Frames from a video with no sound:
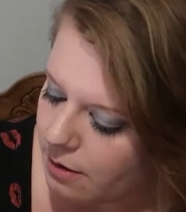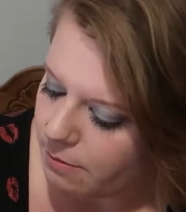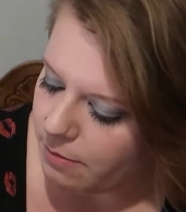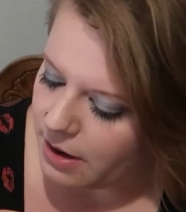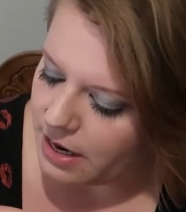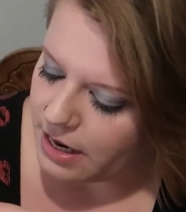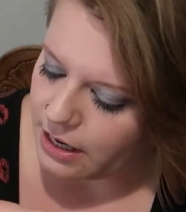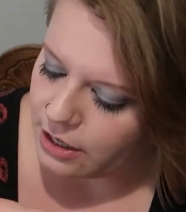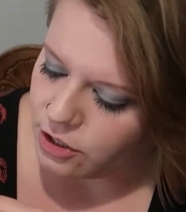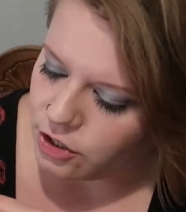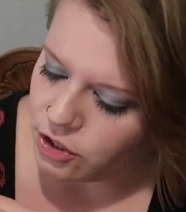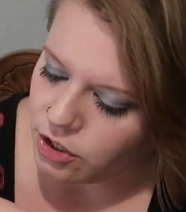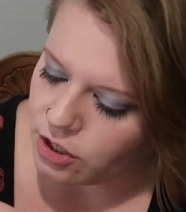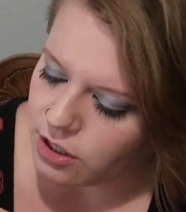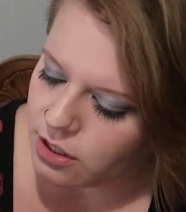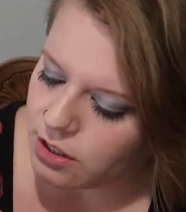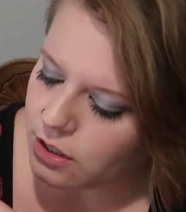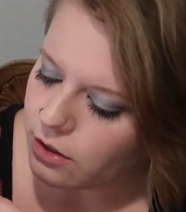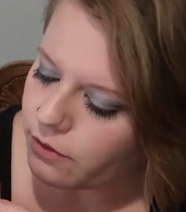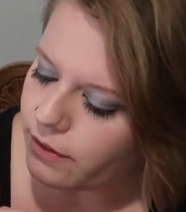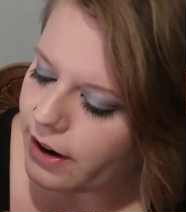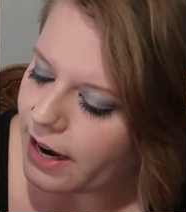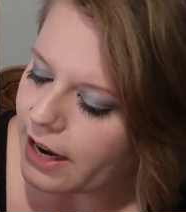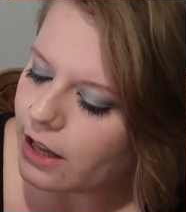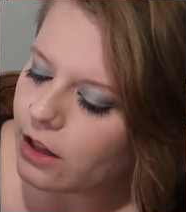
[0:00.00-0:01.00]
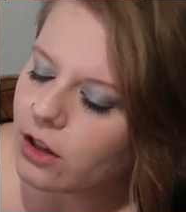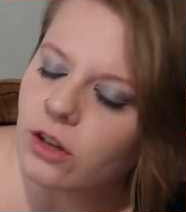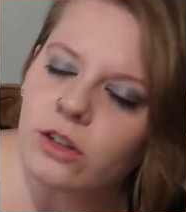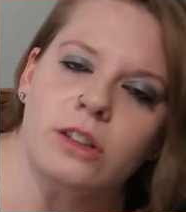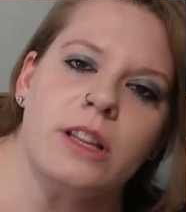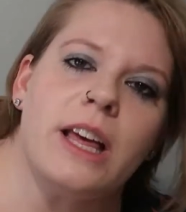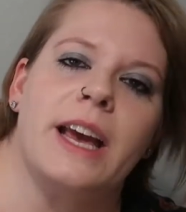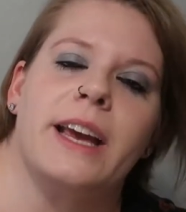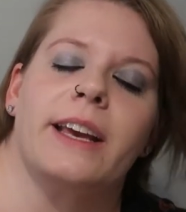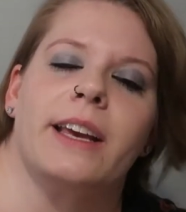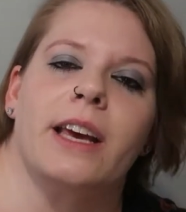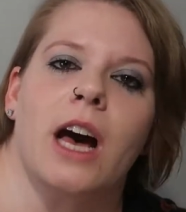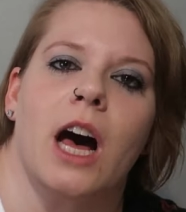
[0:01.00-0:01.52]
But it's just a regular
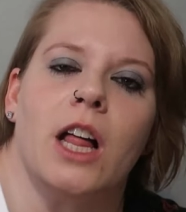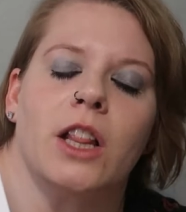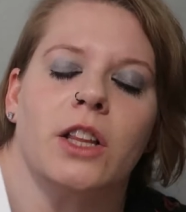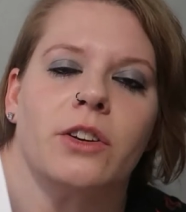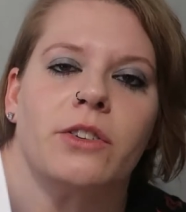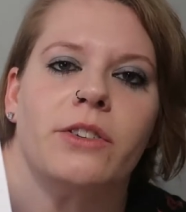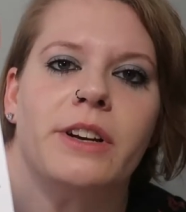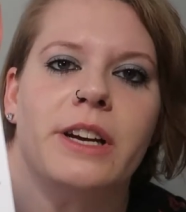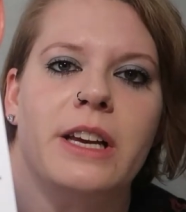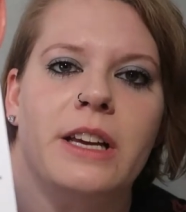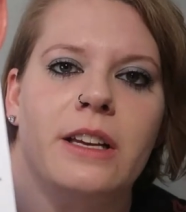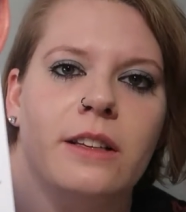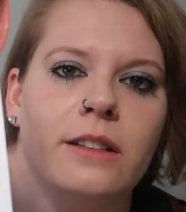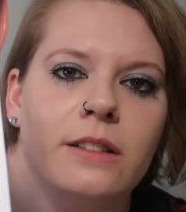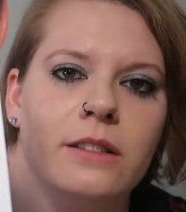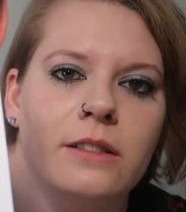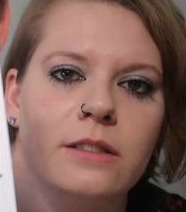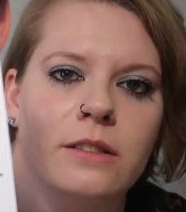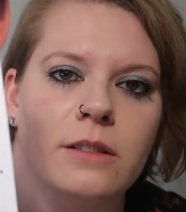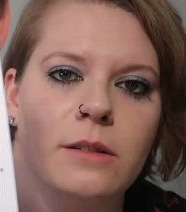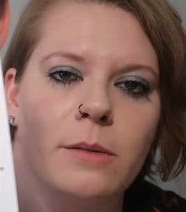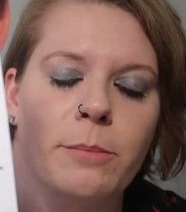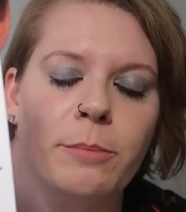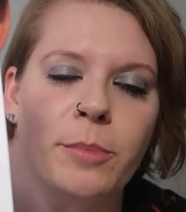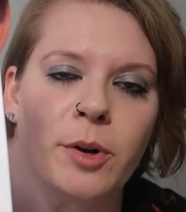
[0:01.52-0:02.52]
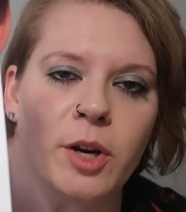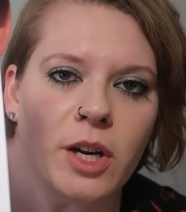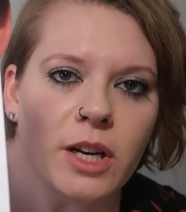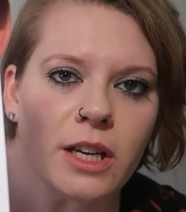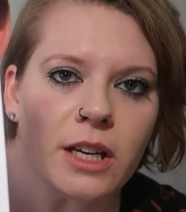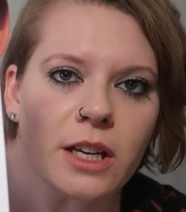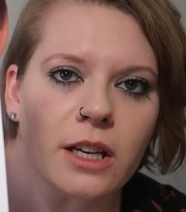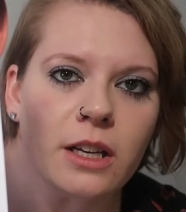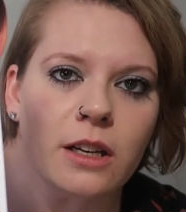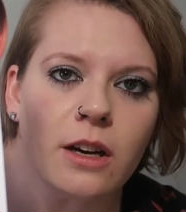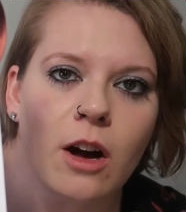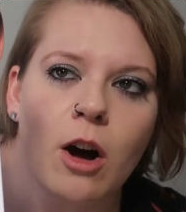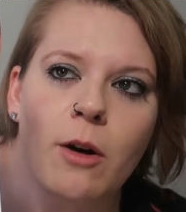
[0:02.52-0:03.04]
like coloring
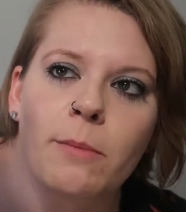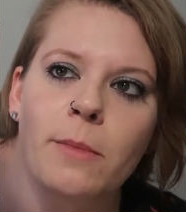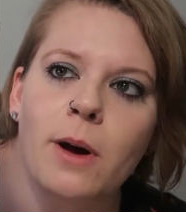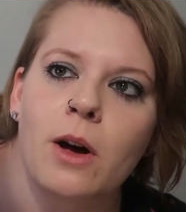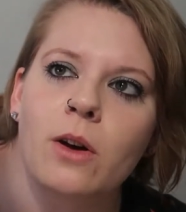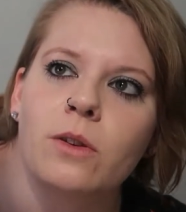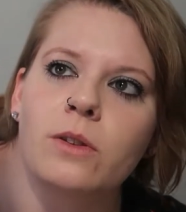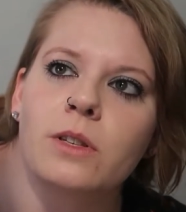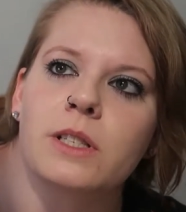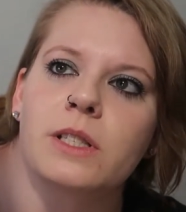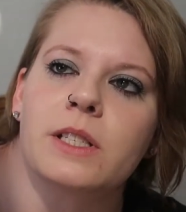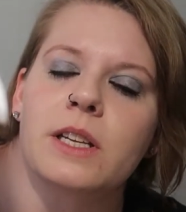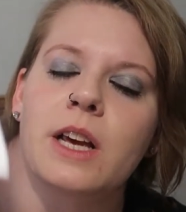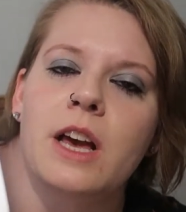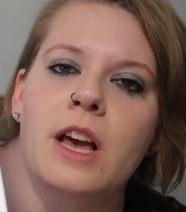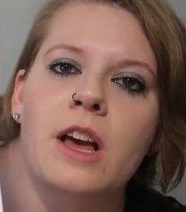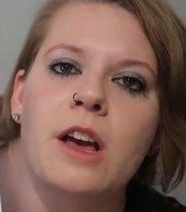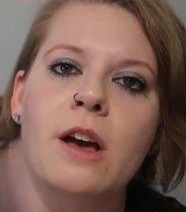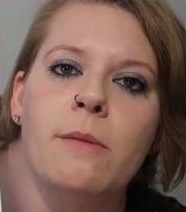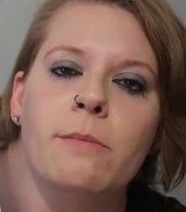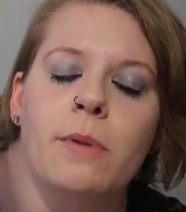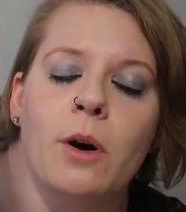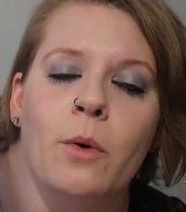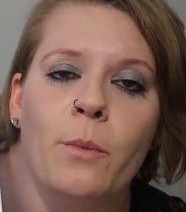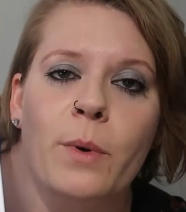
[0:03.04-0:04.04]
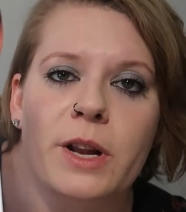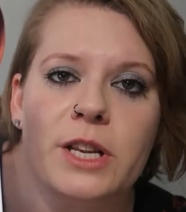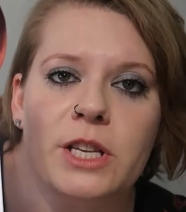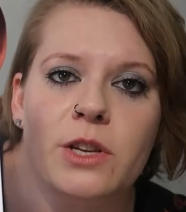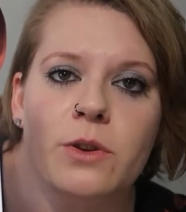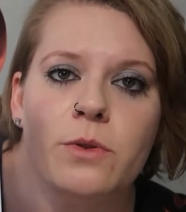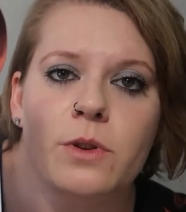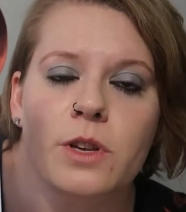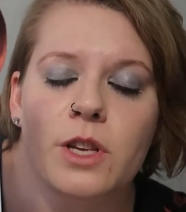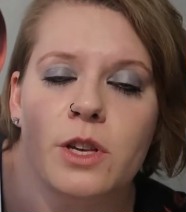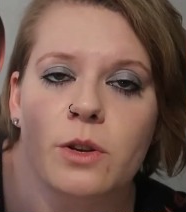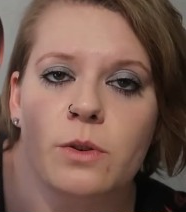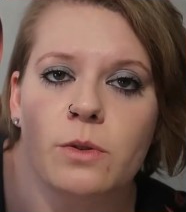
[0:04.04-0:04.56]
book almost, but when
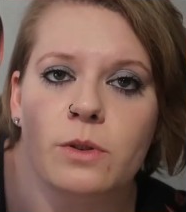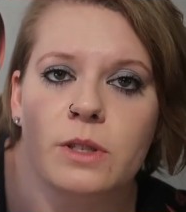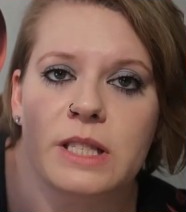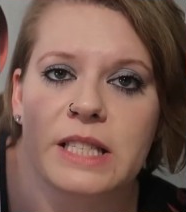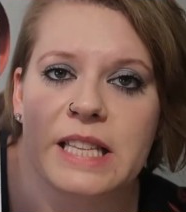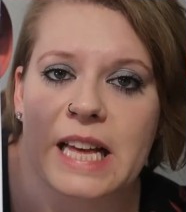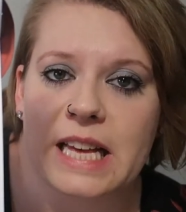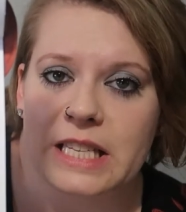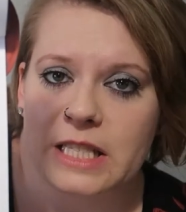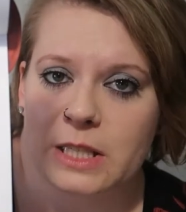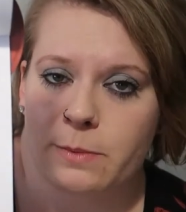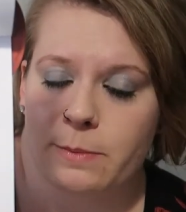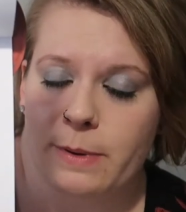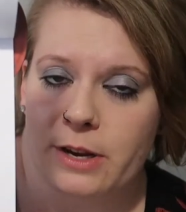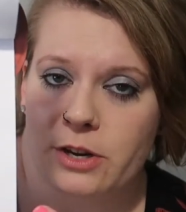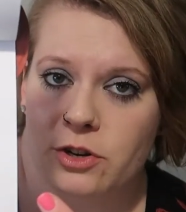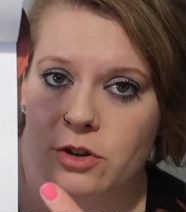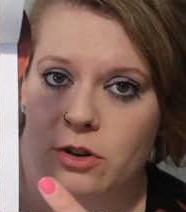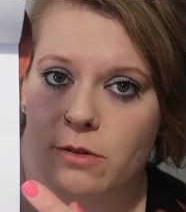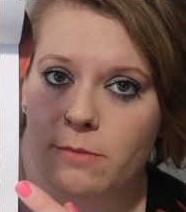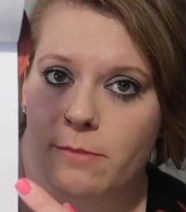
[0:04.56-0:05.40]
you use that special